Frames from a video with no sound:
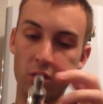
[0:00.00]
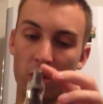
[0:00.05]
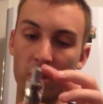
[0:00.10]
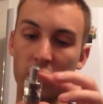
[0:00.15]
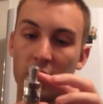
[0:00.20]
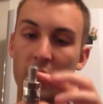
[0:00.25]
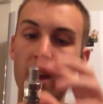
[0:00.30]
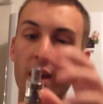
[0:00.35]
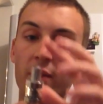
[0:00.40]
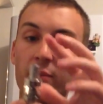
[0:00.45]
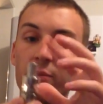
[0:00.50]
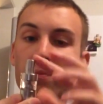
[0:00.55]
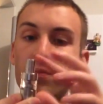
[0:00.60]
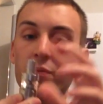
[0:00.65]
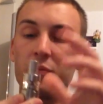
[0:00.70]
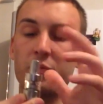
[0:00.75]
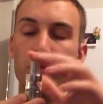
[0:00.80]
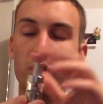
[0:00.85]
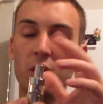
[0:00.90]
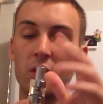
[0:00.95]
kind of
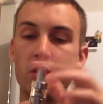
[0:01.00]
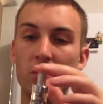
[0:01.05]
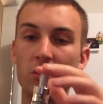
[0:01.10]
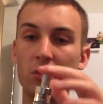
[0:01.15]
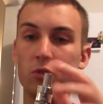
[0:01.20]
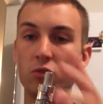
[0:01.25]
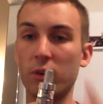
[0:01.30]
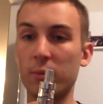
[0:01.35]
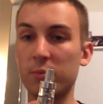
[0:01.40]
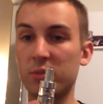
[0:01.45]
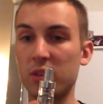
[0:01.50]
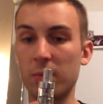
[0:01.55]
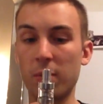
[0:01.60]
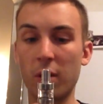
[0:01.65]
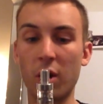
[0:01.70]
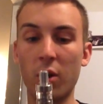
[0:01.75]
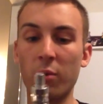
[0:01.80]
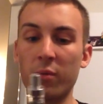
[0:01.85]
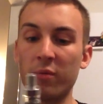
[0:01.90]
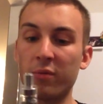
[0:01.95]
the drip tip
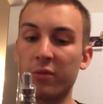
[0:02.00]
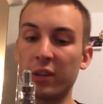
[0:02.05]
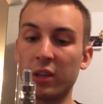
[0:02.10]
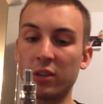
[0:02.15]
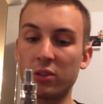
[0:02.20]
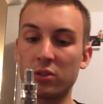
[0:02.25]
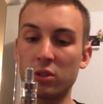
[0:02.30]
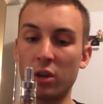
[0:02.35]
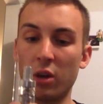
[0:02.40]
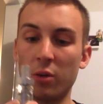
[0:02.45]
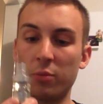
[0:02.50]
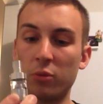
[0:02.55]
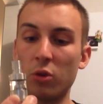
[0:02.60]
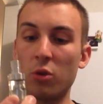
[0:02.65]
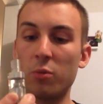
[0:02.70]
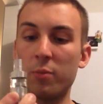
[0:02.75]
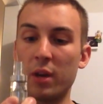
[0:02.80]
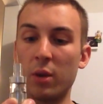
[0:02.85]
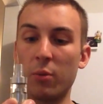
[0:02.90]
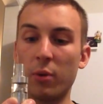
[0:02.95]
hole and things, so
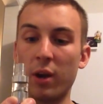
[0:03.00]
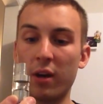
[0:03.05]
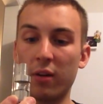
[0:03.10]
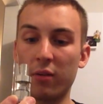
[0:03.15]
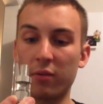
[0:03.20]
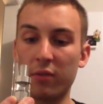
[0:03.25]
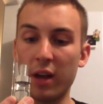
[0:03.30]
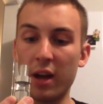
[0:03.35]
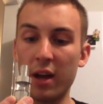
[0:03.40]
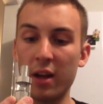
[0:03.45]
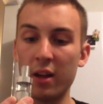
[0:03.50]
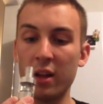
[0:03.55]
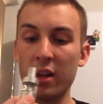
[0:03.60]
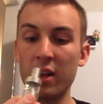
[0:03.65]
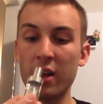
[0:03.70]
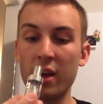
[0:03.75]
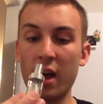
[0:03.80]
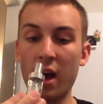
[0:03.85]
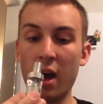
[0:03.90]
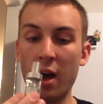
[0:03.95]
do be aware of that.
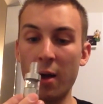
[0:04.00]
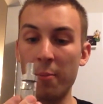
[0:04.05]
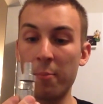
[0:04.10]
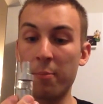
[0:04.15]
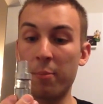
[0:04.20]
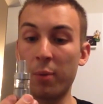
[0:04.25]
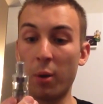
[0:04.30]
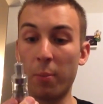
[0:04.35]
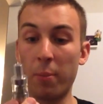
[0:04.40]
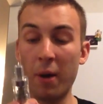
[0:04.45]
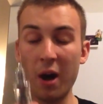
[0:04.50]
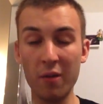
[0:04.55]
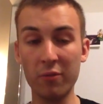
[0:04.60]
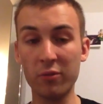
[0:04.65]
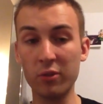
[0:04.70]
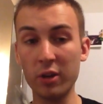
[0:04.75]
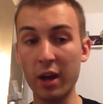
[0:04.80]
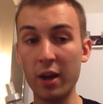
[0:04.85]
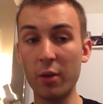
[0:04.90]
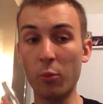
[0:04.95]
But apart
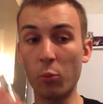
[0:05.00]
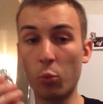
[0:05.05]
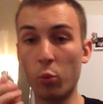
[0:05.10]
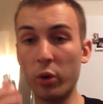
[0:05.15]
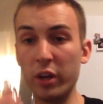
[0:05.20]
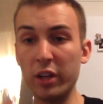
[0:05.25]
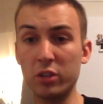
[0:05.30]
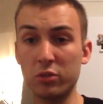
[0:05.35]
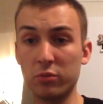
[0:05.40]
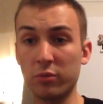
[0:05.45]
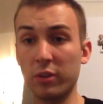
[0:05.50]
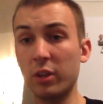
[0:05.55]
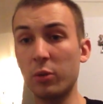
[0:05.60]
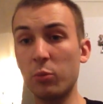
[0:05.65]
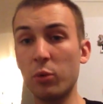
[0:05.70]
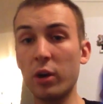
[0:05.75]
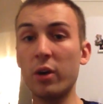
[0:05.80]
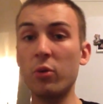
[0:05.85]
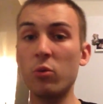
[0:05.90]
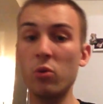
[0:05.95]
from that, wicks really
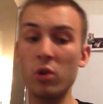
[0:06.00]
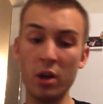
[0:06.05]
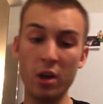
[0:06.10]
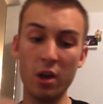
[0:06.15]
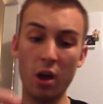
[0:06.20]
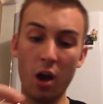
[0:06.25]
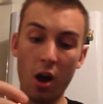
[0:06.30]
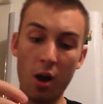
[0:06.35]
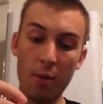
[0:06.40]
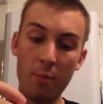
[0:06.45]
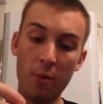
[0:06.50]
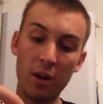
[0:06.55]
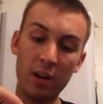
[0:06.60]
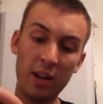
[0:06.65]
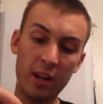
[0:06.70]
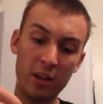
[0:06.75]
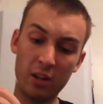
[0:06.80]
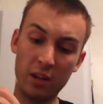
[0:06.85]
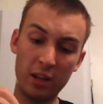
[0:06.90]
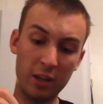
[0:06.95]
well. I
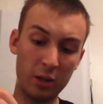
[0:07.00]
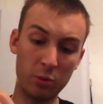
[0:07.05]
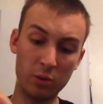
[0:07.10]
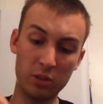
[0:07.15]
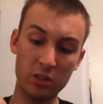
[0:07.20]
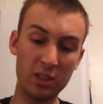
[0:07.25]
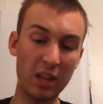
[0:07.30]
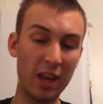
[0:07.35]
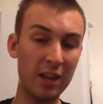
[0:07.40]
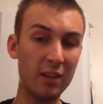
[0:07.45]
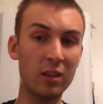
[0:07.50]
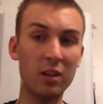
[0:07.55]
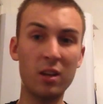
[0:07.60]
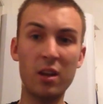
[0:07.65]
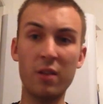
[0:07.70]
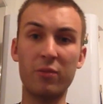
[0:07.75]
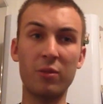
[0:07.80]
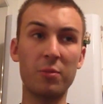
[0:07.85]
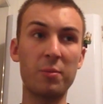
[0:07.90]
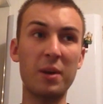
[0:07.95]
let the liquid stand in
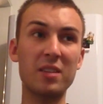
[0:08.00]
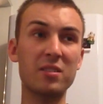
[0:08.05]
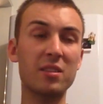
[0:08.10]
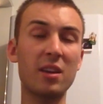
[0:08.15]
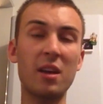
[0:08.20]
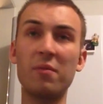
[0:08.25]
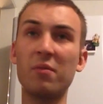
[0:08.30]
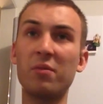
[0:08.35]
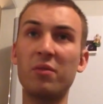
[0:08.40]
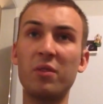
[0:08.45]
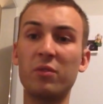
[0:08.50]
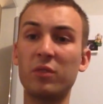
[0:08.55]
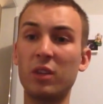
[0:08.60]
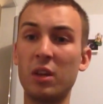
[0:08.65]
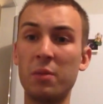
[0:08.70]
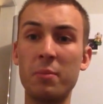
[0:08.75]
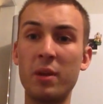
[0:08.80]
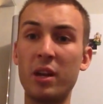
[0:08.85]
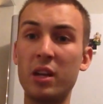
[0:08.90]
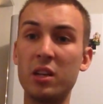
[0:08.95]
there for about
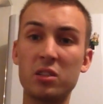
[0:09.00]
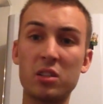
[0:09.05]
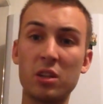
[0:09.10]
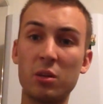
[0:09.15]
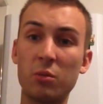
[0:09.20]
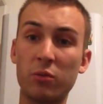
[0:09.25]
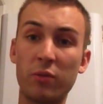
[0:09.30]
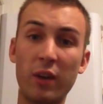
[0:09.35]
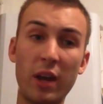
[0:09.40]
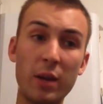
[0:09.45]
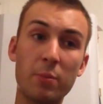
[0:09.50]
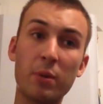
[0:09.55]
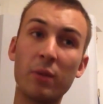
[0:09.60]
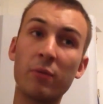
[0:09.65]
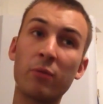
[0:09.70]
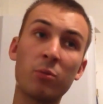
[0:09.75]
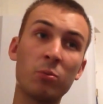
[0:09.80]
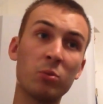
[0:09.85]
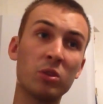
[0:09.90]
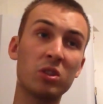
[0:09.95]
10-15 minutes and it was
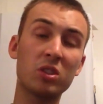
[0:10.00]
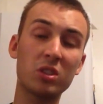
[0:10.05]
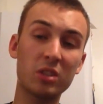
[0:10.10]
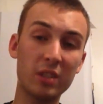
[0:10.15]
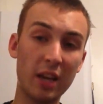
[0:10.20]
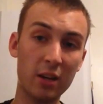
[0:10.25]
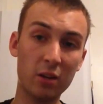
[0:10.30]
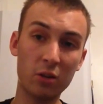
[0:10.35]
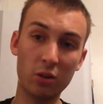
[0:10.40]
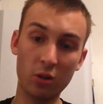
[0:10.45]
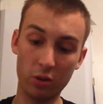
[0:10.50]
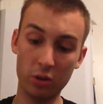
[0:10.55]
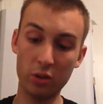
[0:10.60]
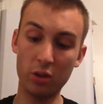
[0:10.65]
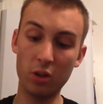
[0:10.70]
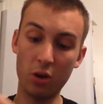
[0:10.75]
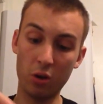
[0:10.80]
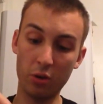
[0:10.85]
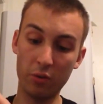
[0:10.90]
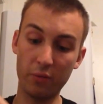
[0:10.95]
vaping from the second I
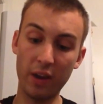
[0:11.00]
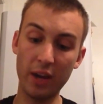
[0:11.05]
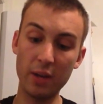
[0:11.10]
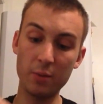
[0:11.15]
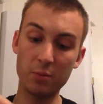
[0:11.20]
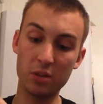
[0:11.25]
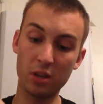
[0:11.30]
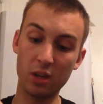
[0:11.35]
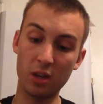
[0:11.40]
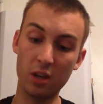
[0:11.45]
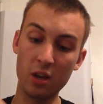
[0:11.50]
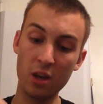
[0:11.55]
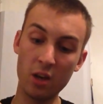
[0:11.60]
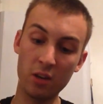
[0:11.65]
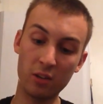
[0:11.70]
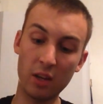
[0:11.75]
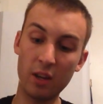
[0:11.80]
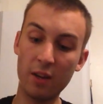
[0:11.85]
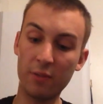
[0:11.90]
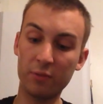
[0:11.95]
vaped
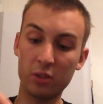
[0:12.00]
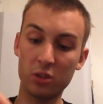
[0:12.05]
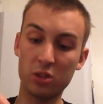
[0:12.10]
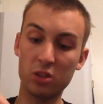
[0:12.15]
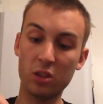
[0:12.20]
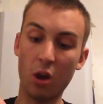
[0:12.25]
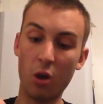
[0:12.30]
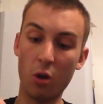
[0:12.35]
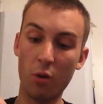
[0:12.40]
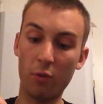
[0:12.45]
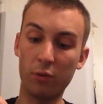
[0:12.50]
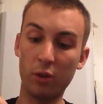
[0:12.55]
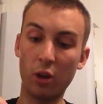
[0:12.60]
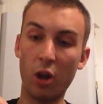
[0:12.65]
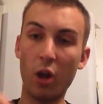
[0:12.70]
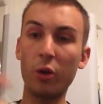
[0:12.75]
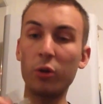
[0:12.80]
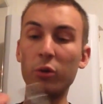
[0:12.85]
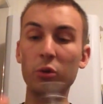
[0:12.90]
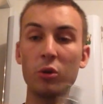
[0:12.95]
it. Didn't have to start off
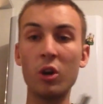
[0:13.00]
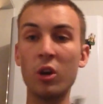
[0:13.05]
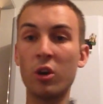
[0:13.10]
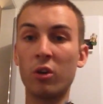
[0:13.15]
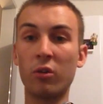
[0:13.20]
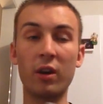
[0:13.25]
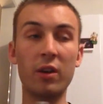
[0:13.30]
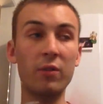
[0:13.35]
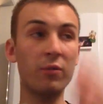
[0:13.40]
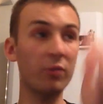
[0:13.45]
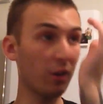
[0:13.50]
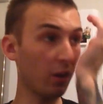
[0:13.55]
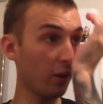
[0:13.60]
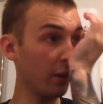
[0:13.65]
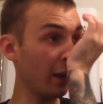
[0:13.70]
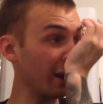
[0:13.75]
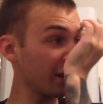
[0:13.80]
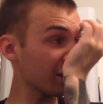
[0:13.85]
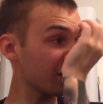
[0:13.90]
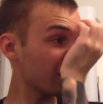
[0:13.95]
low or anything like
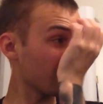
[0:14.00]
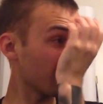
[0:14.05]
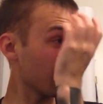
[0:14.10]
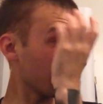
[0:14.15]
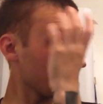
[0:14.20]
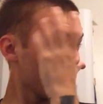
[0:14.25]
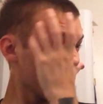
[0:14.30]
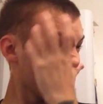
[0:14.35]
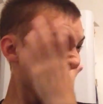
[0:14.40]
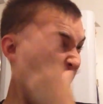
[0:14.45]
that to,